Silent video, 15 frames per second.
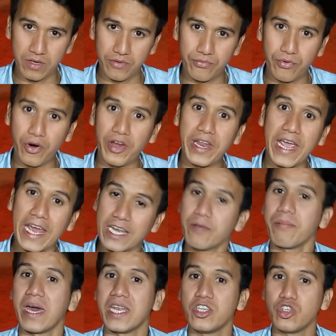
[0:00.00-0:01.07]
for any
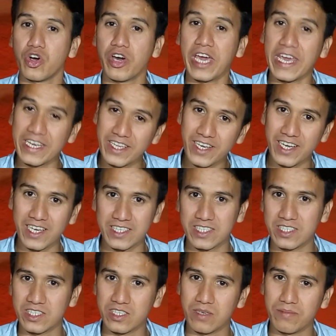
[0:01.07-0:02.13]
marriage or any
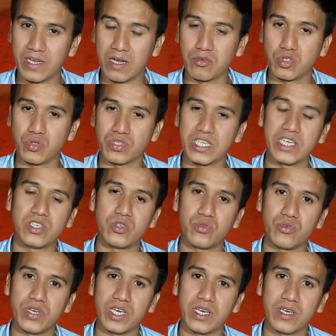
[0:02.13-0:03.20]
relationship in our society
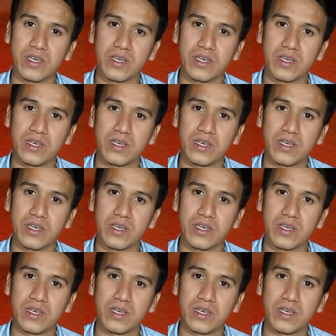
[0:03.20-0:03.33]
today.